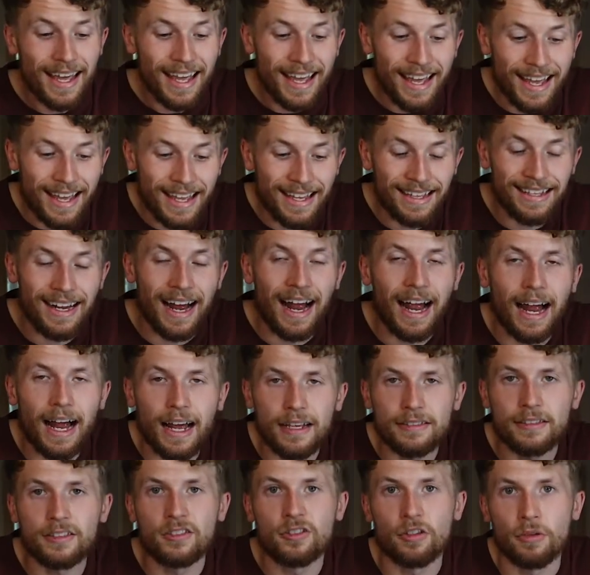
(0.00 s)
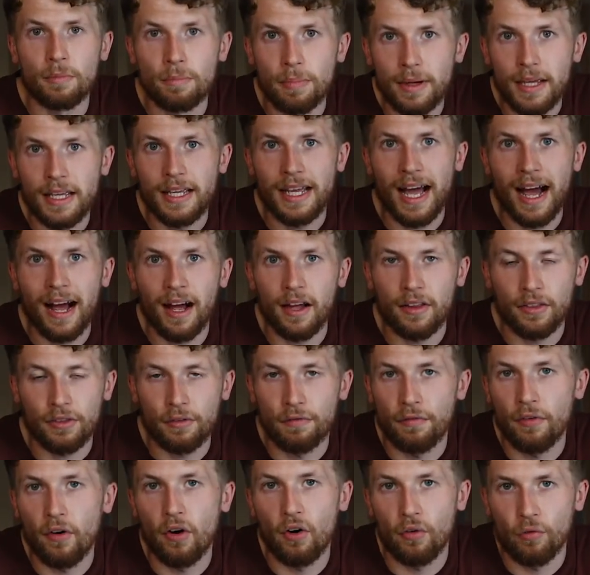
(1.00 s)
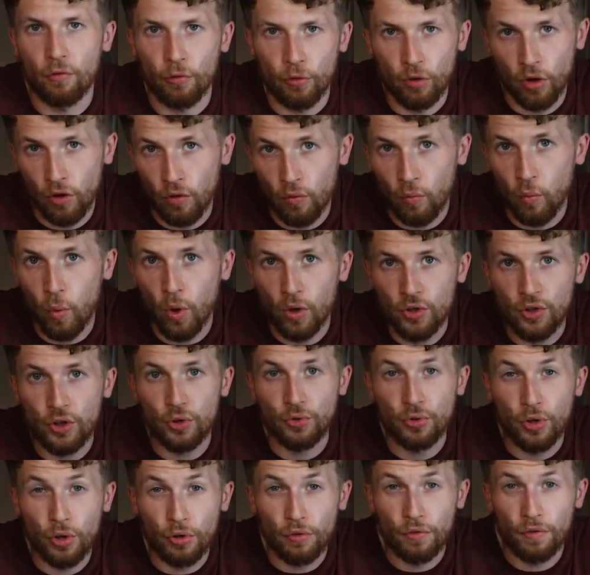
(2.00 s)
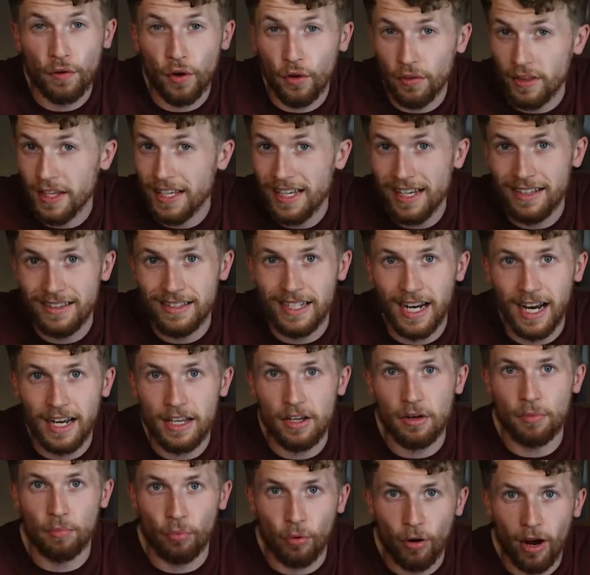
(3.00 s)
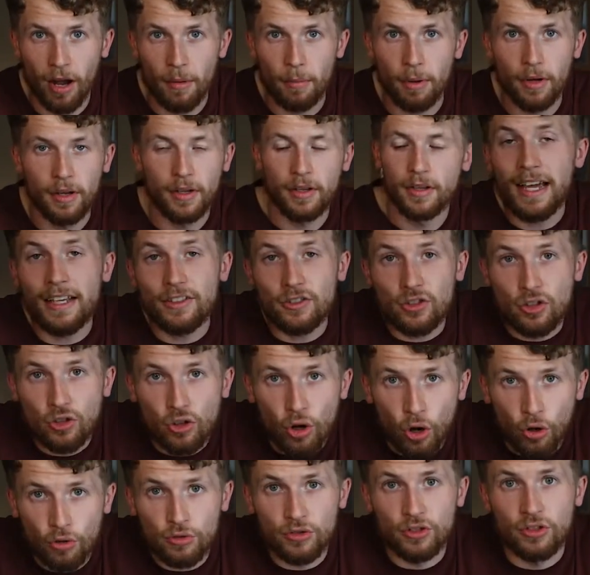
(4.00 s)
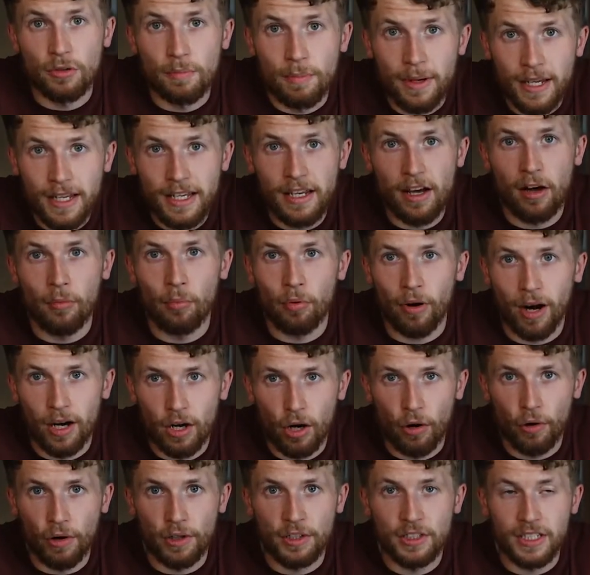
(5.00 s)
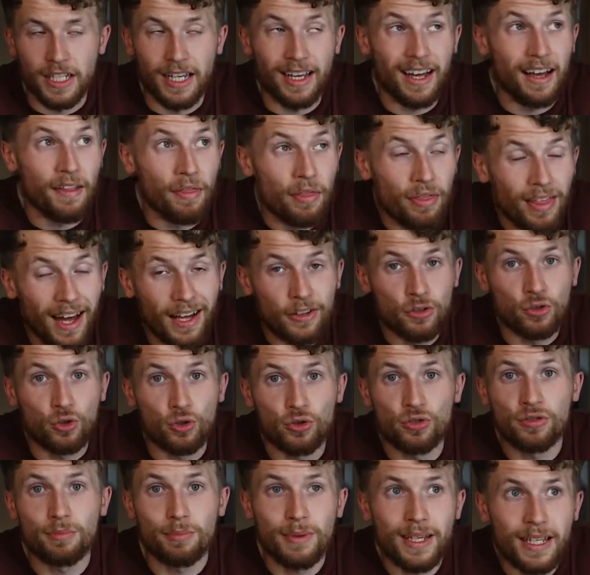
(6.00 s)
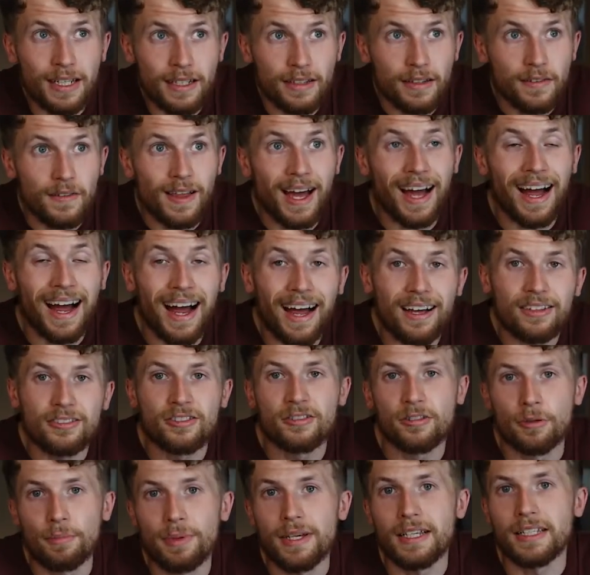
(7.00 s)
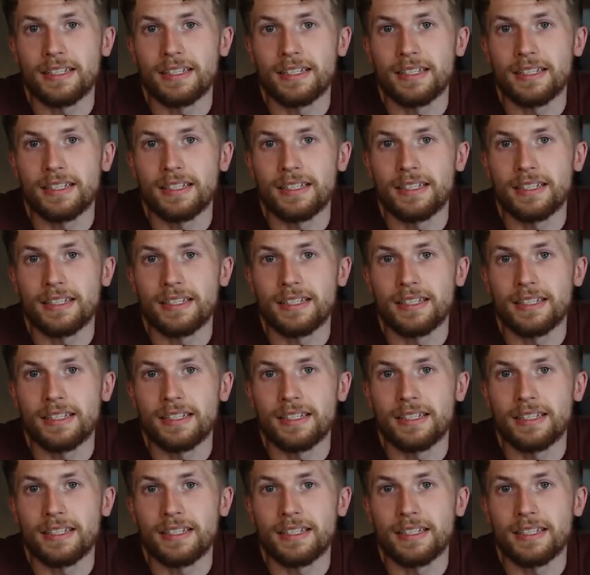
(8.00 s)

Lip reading: It has to be at the forefront of what you do for the entire prep. It's got to be a priority, and that does mean there has to be